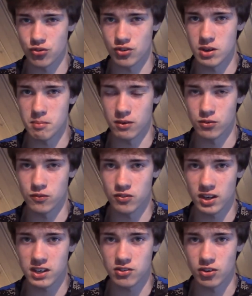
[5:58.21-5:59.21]
the amount of
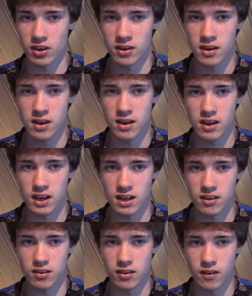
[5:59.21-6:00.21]
data
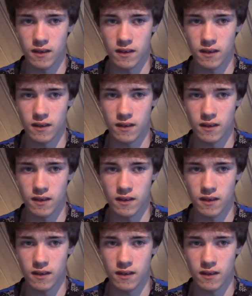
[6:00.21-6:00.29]
in